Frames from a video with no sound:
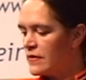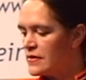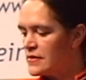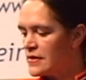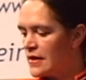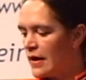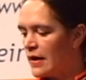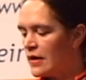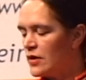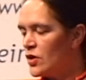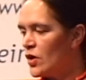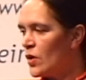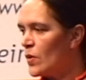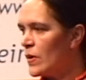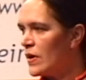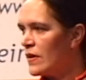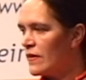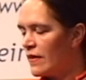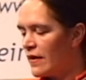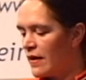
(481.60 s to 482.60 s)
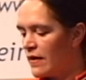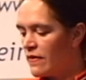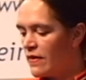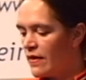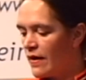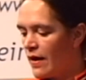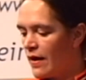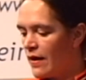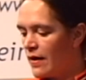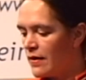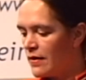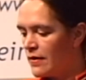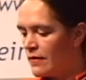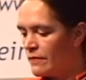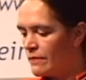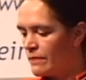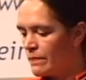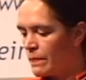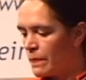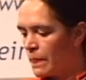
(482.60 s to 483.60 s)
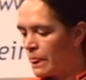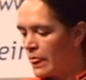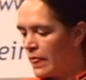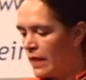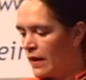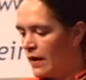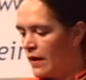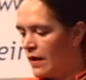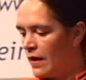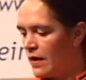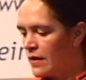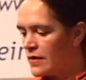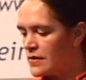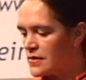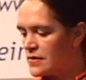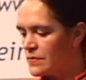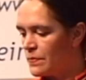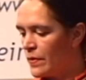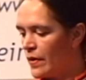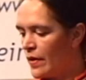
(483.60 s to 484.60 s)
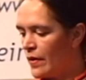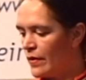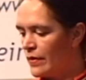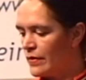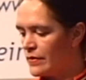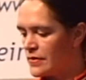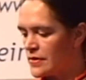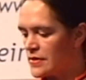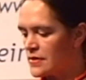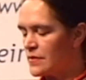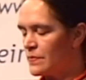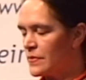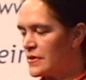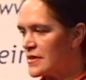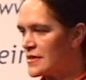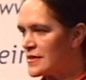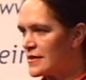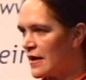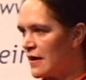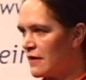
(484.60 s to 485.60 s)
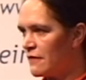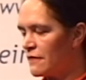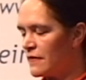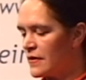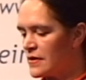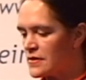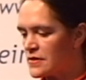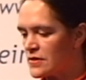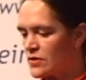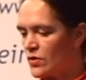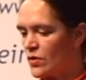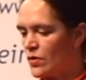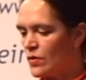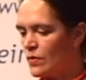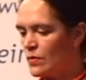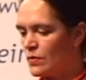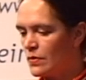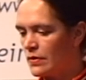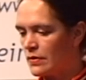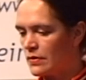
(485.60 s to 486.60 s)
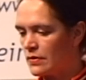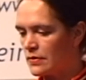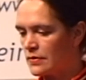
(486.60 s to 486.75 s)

the day, knowing that they are supposed to be safe at school.